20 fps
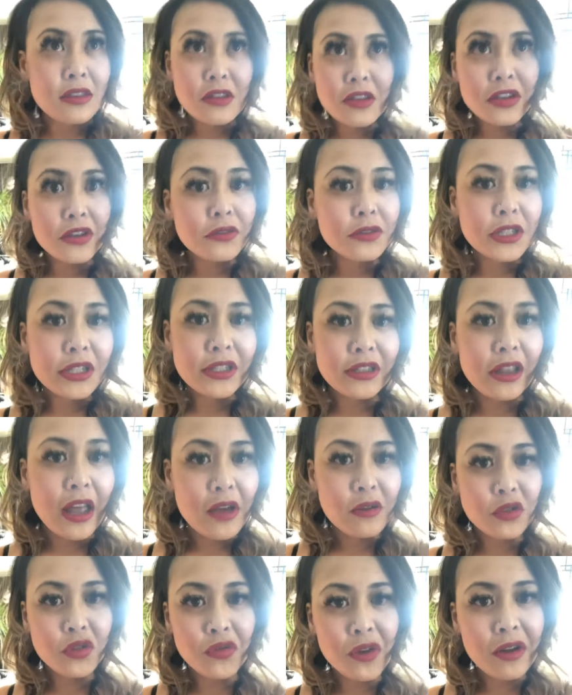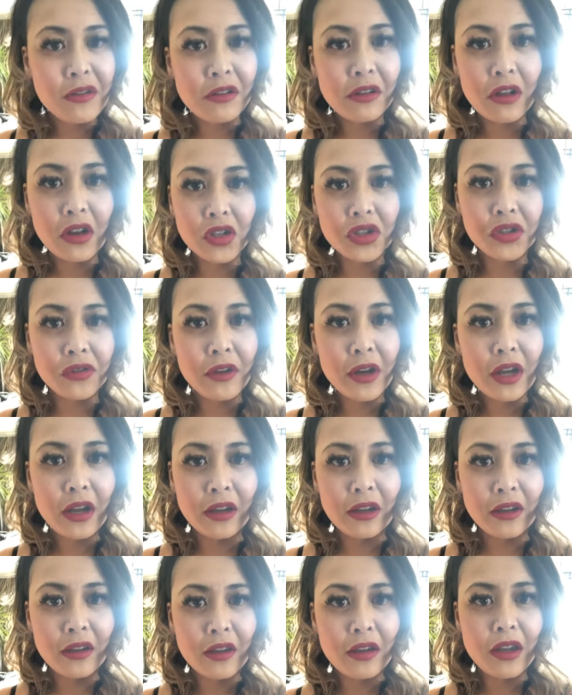To just lounge around in
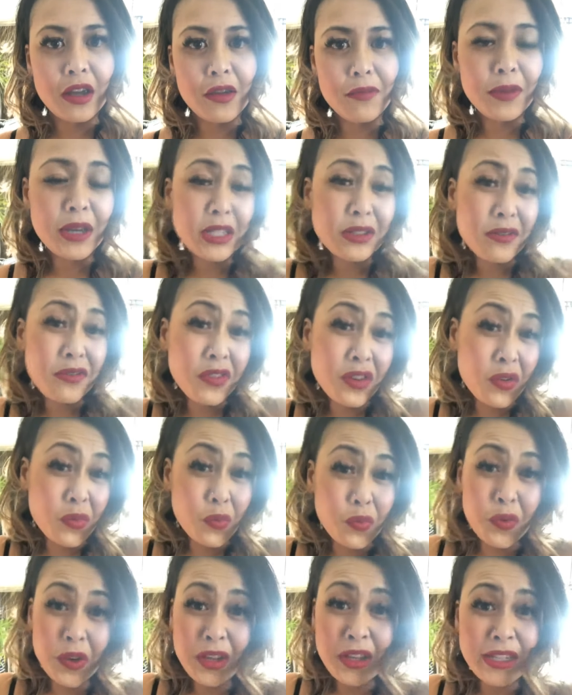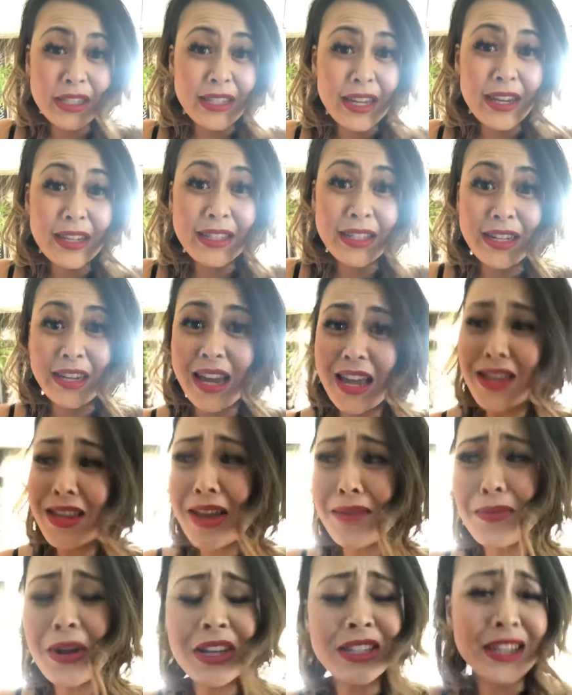lingerie. It makes it feel really sexy. And I'm
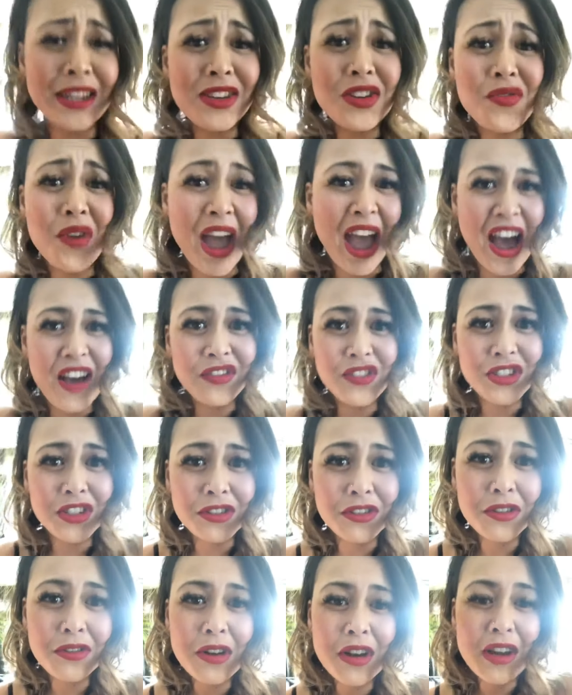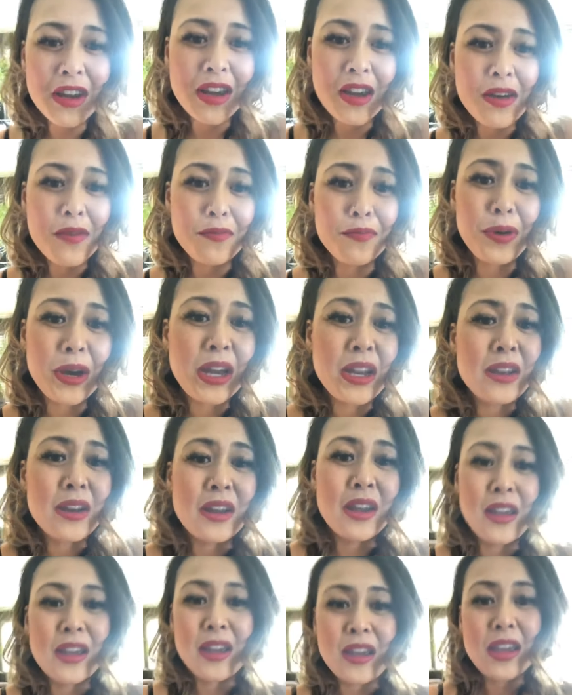not saying you have to, but
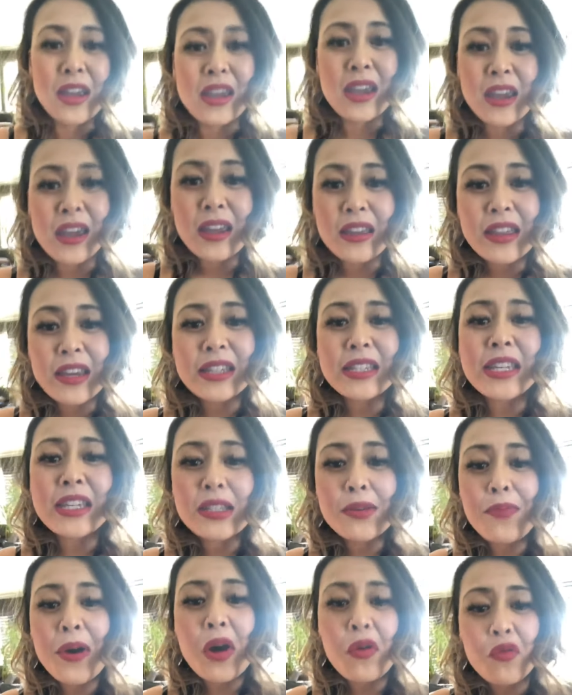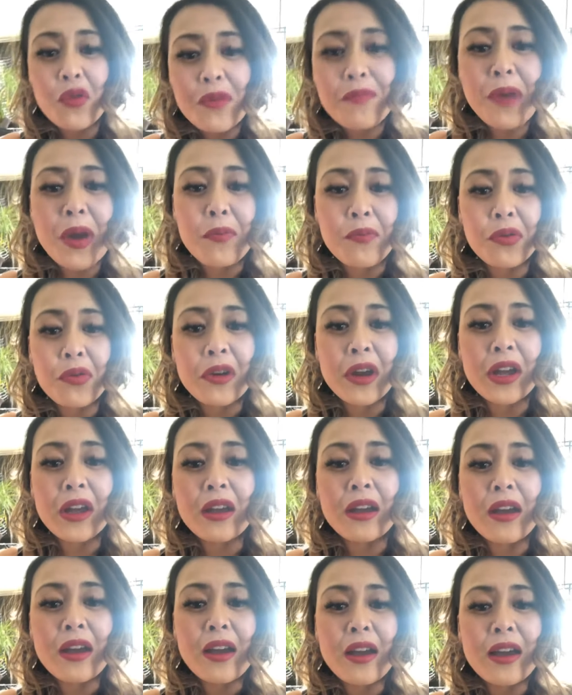this is about
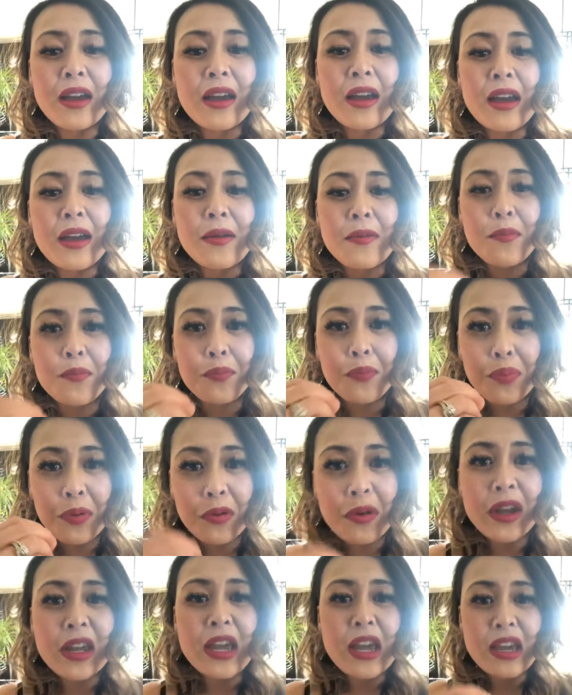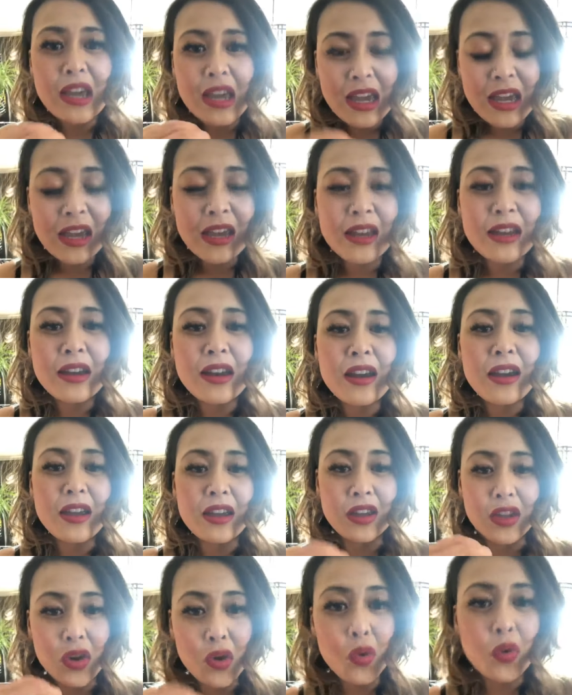remembering bringing in
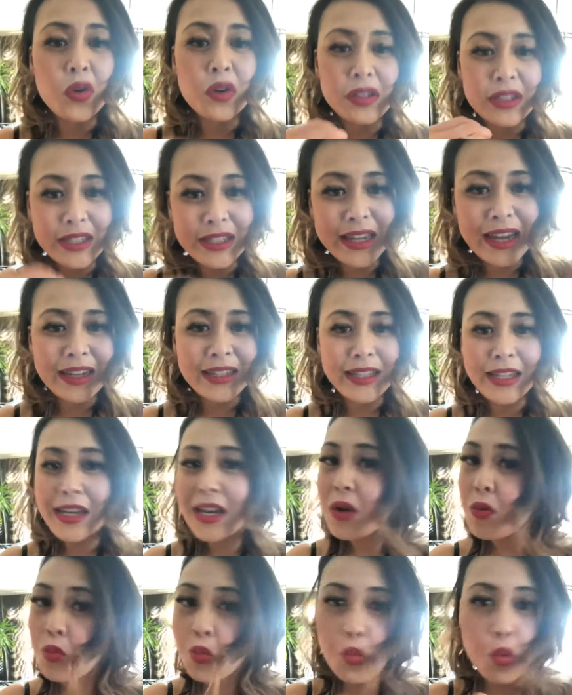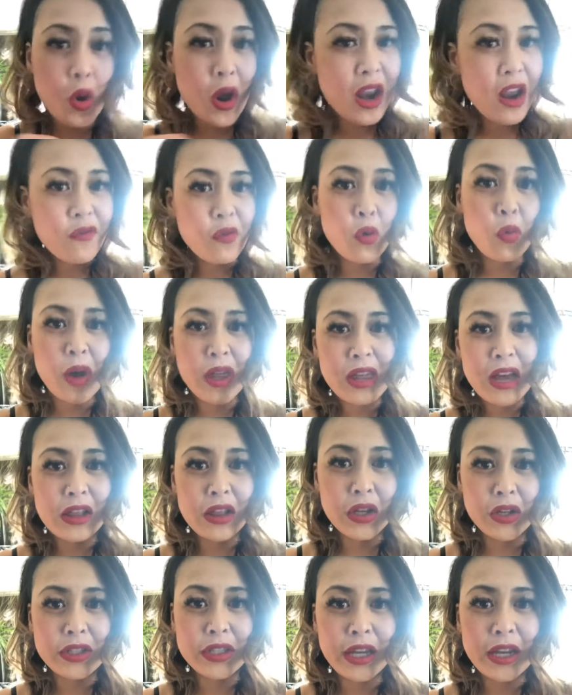your sexy in whatever way
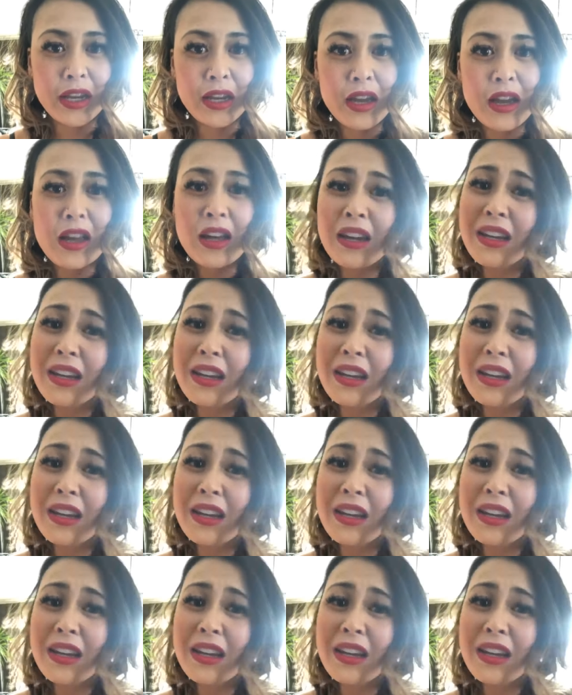that looks like.